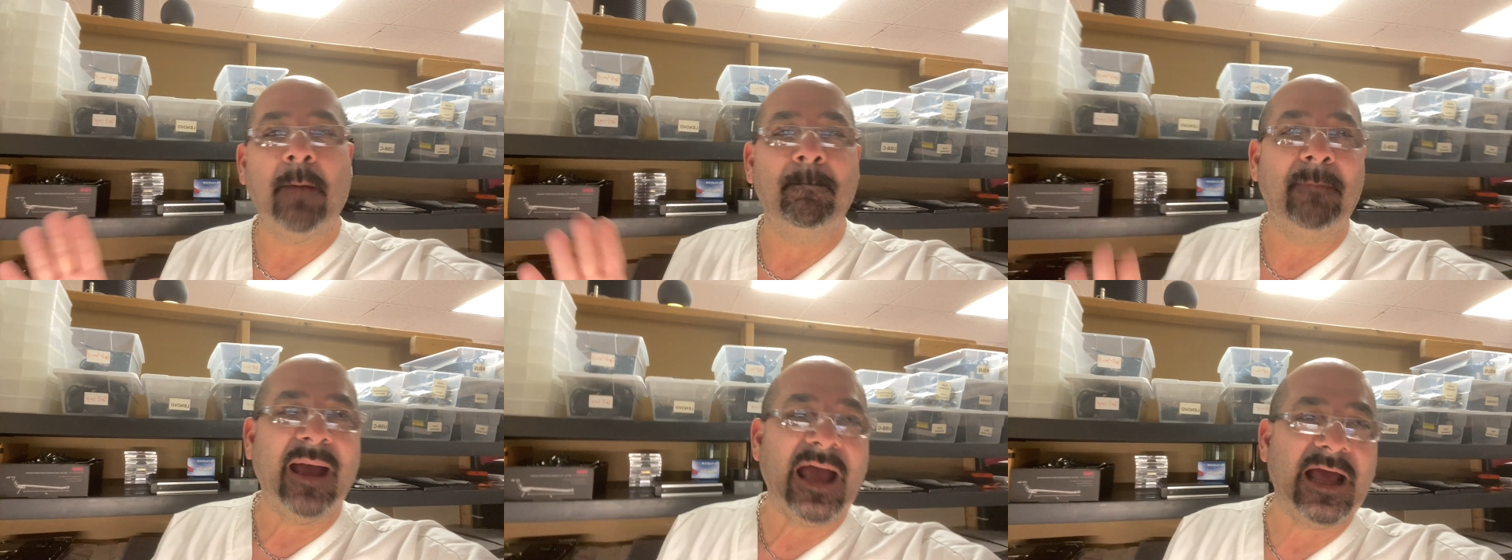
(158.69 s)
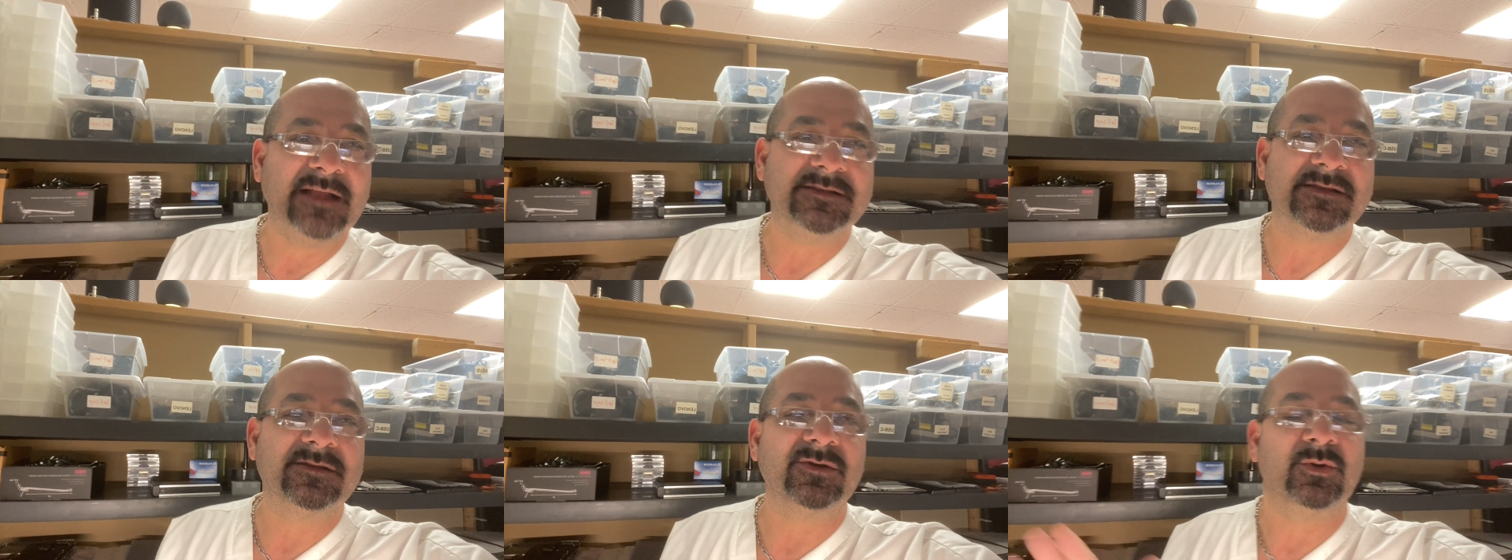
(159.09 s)

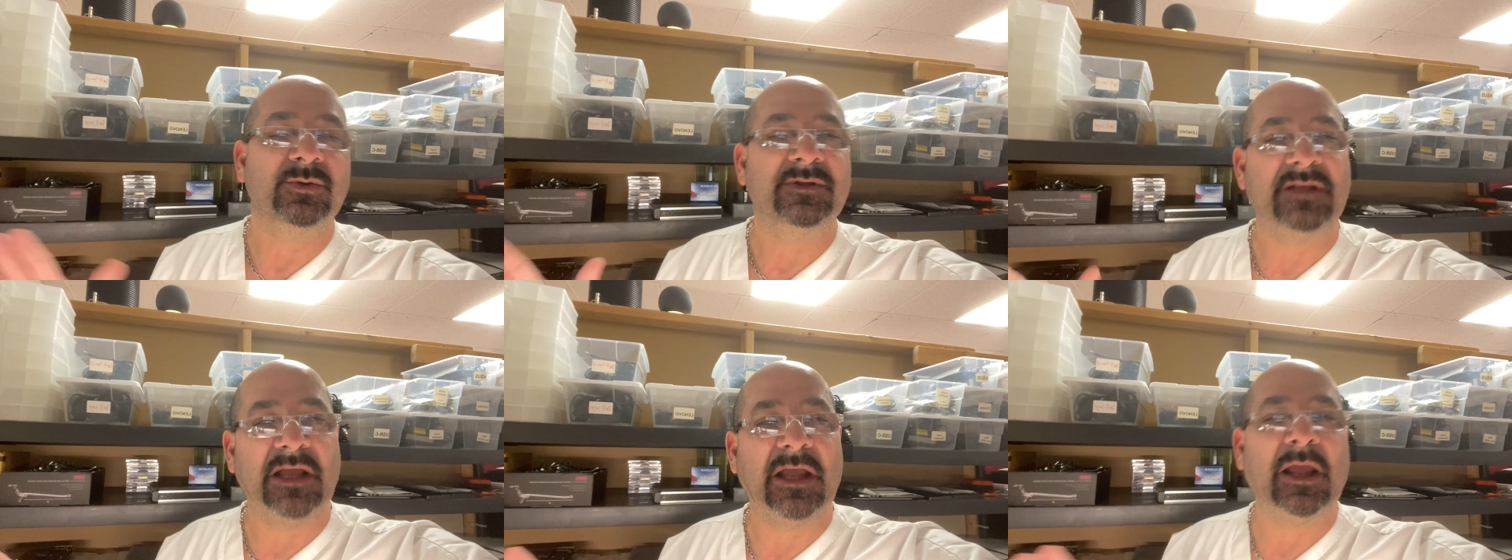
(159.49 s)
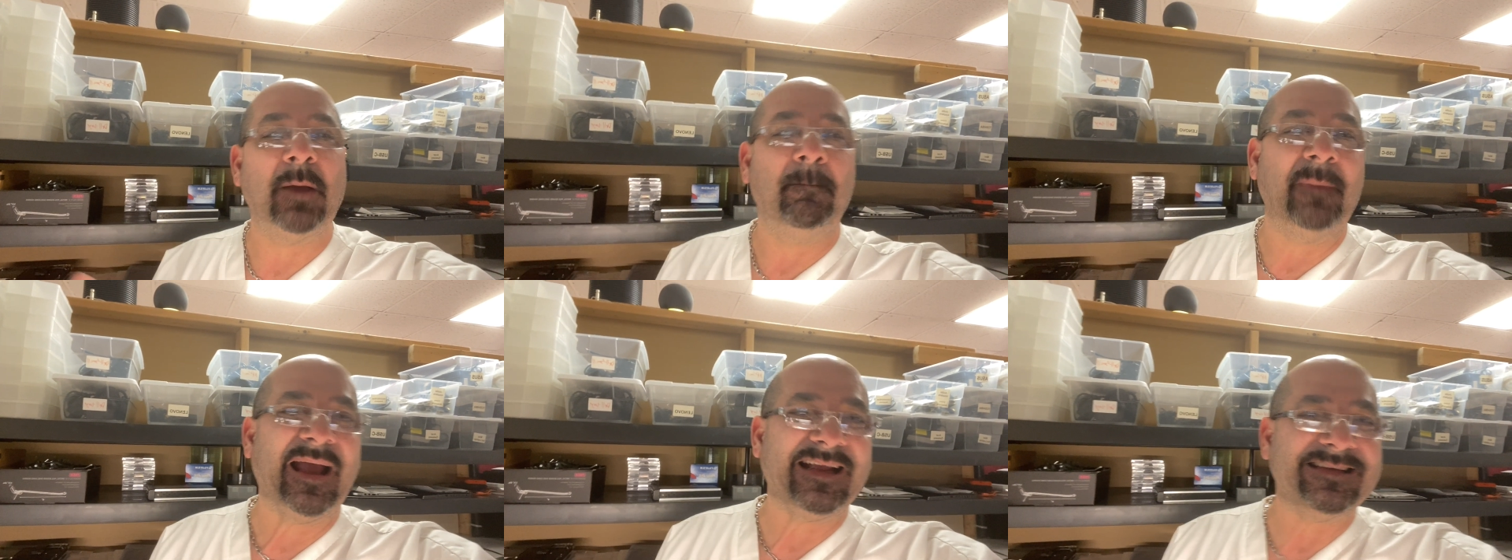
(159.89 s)
bads. So dig
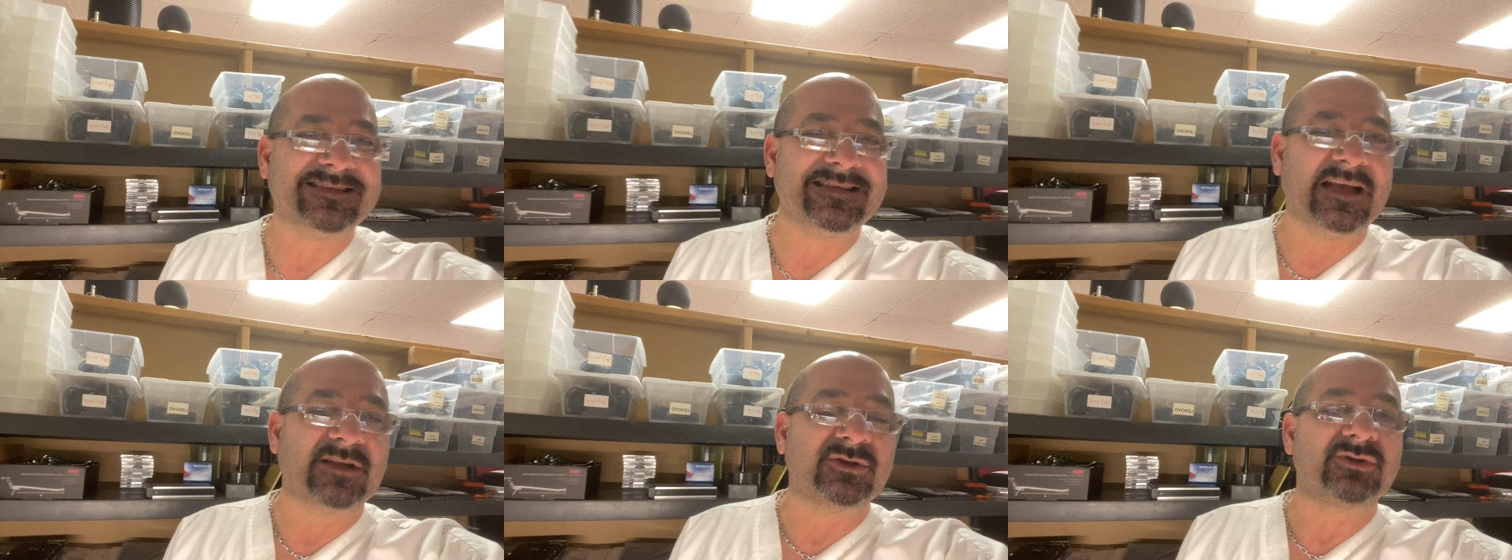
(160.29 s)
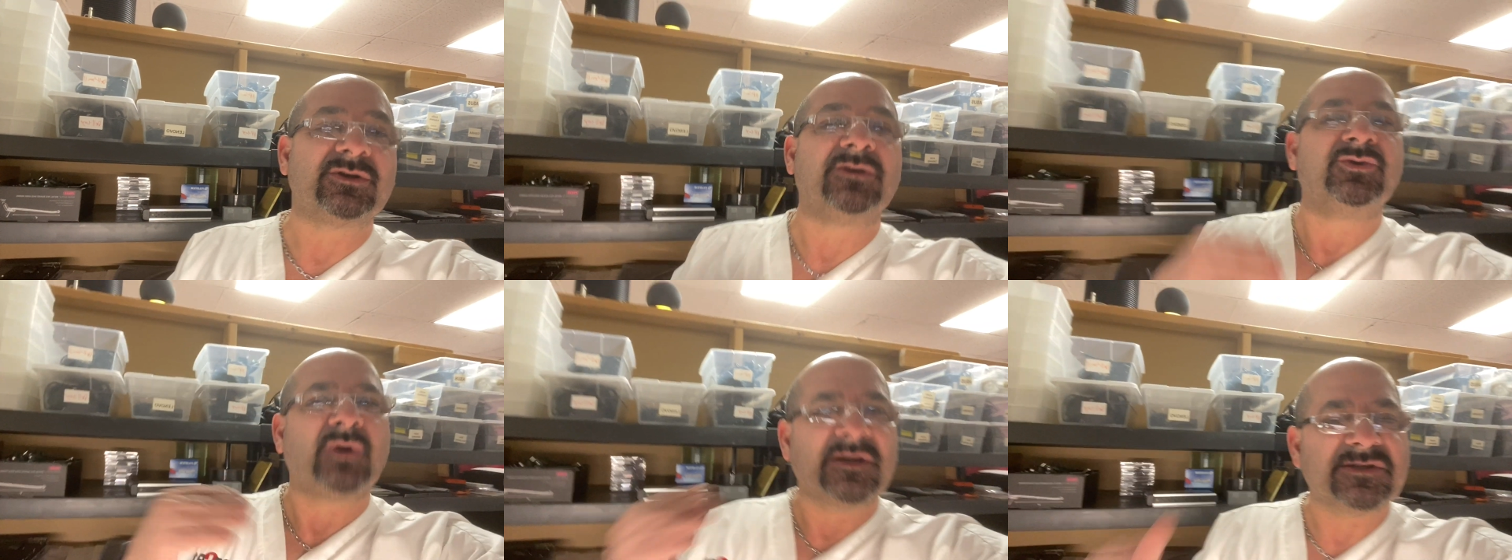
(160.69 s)
bad sectors.
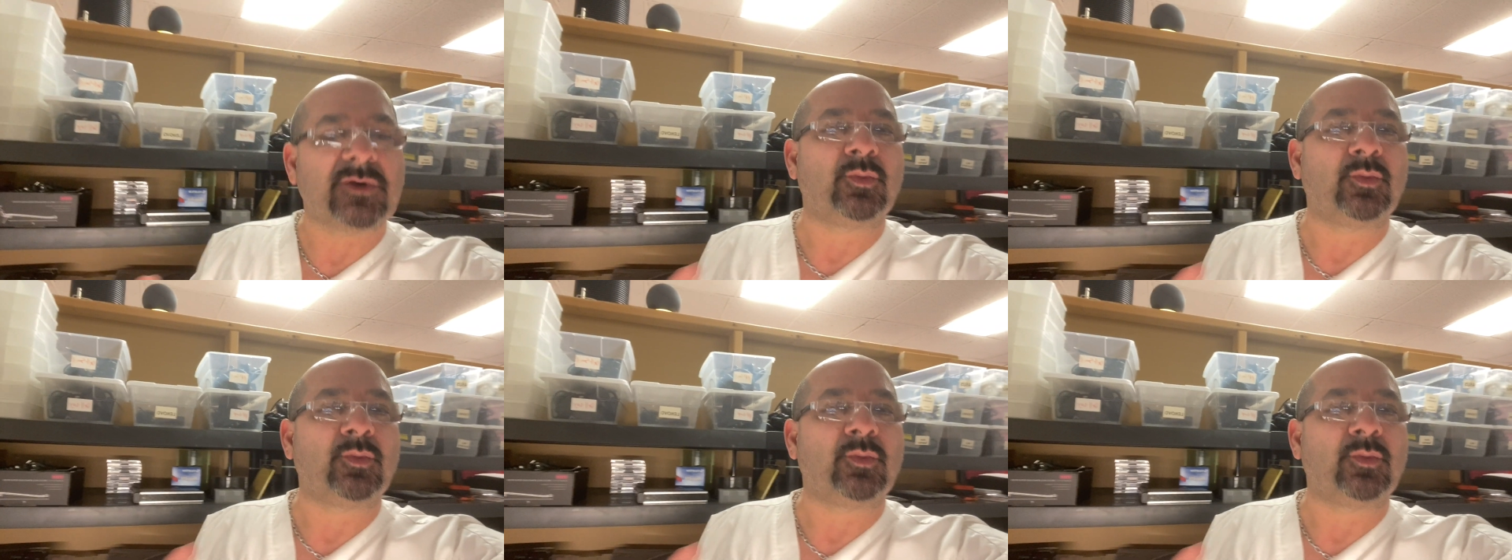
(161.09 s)
It tries to